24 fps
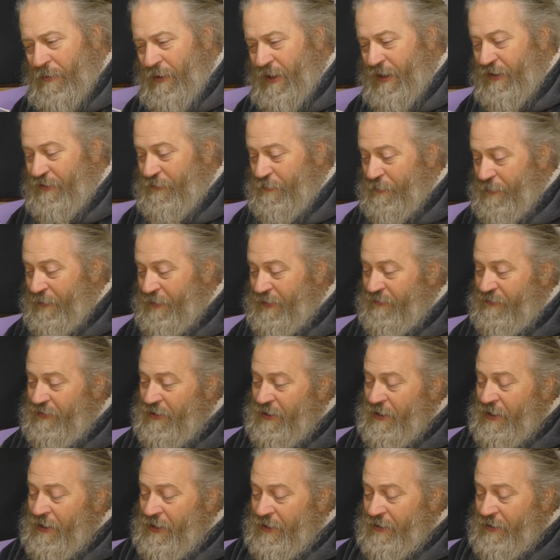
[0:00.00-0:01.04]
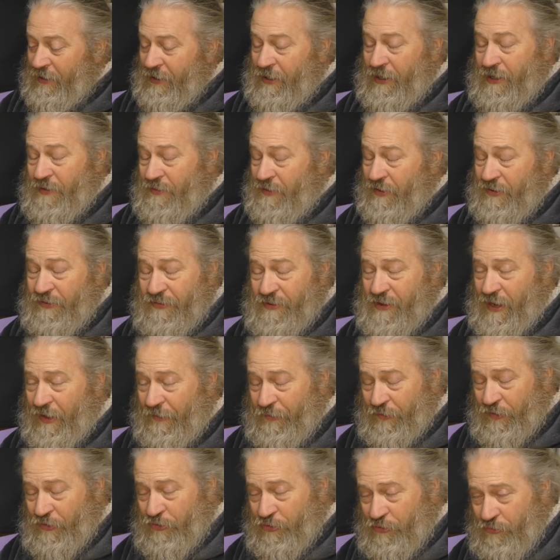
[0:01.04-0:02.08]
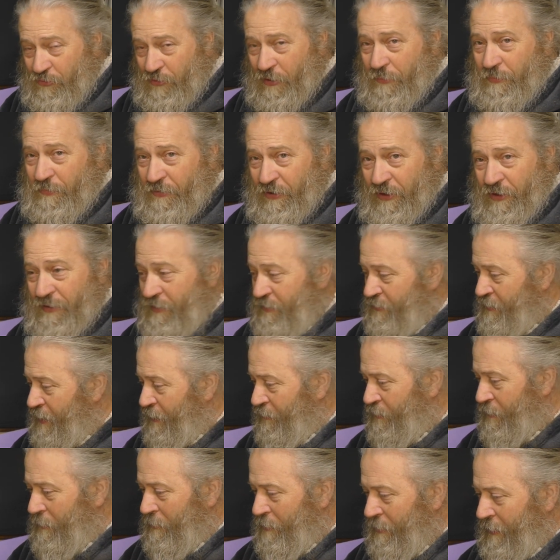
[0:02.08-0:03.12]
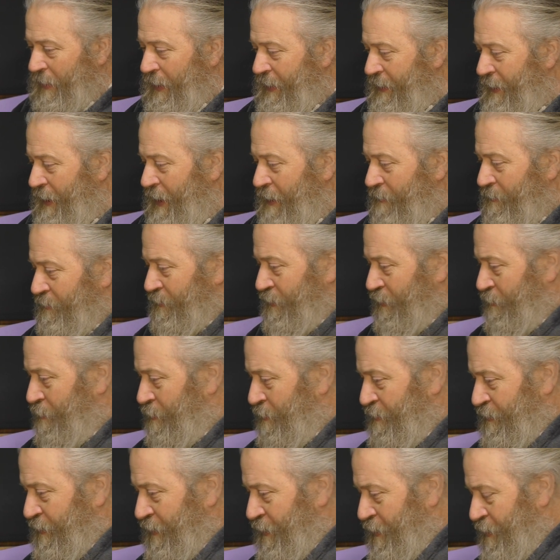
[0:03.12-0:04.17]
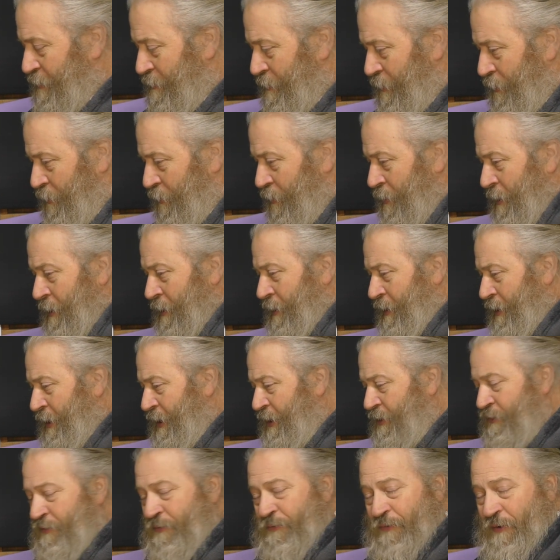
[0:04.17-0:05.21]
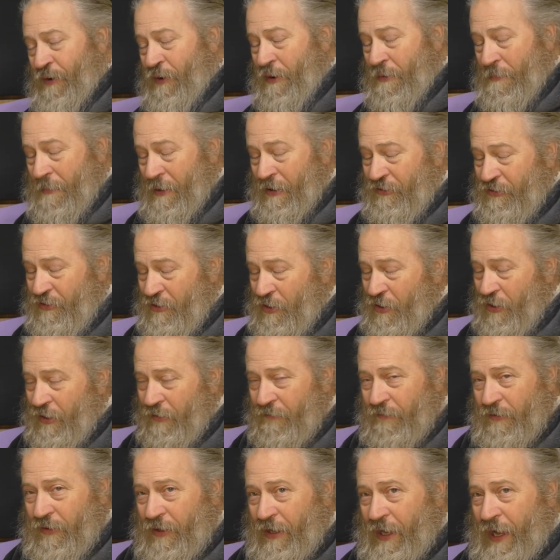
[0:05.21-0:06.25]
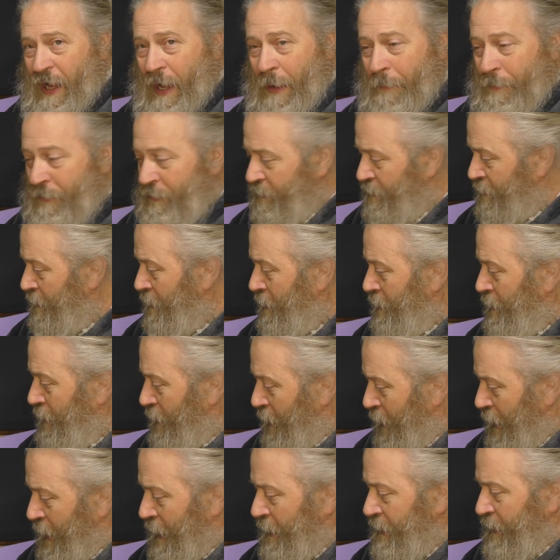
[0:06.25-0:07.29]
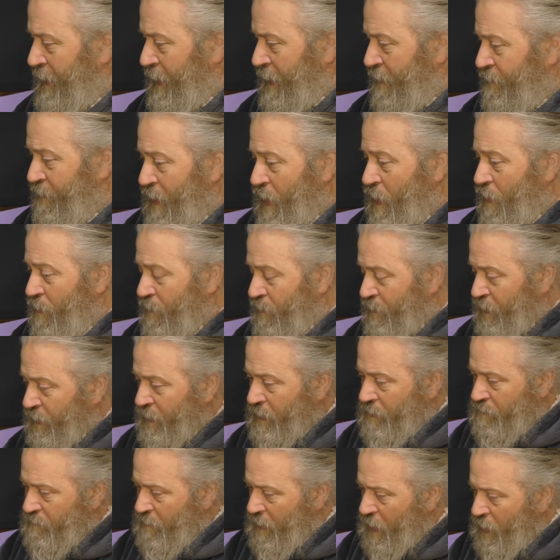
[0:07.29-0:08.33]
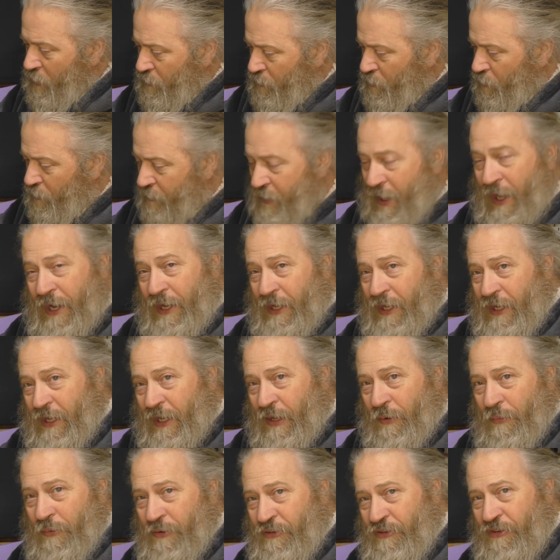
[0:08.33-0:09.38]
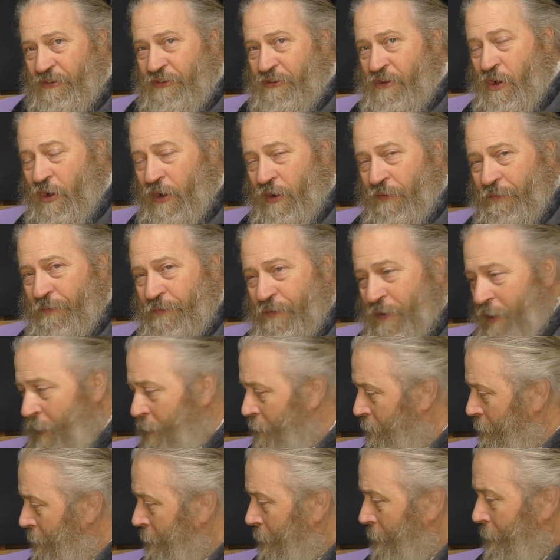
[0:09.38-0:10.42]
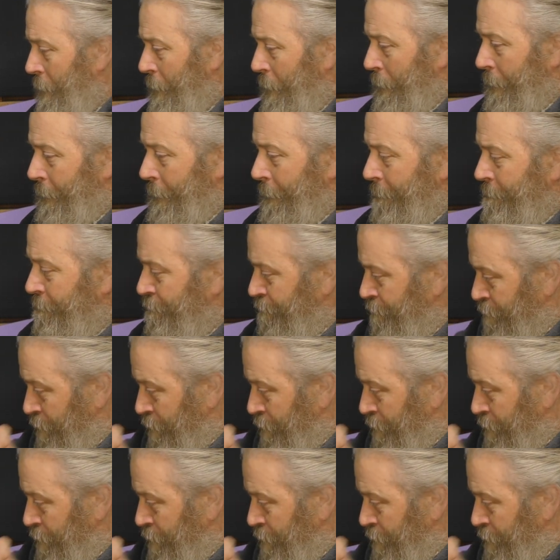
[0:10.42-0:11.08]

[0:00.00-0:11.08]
place because yeah, there's nothing scripted, there's nothing planned out with this particular model. It's very much kind of like happened and evolved and grown organically, which is kind of fun. Um,